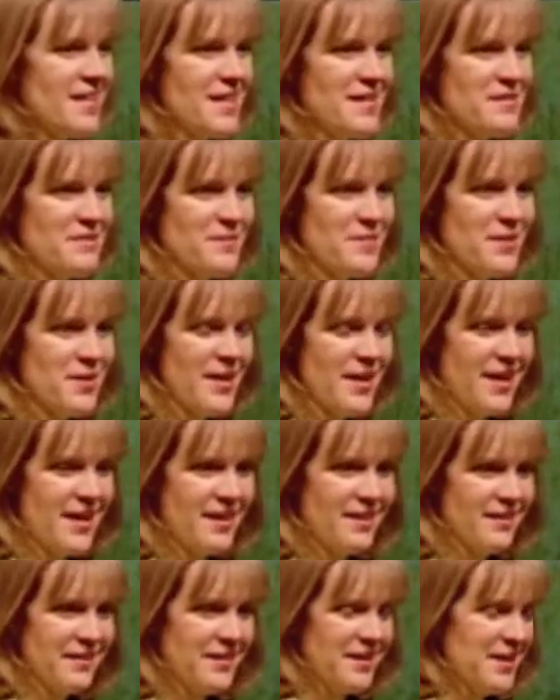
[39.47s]
Well,
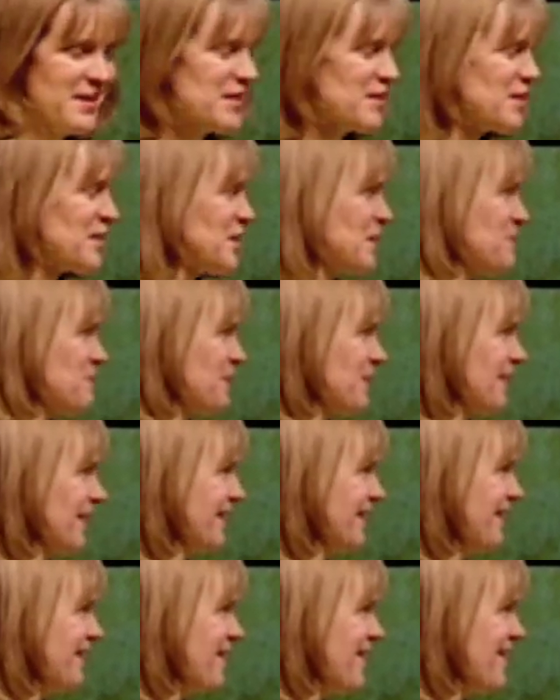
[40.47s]
that list is pretty
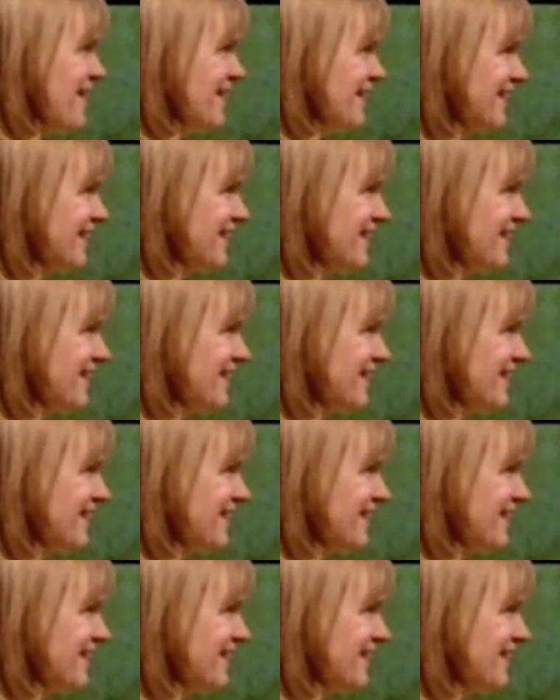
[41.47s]
long.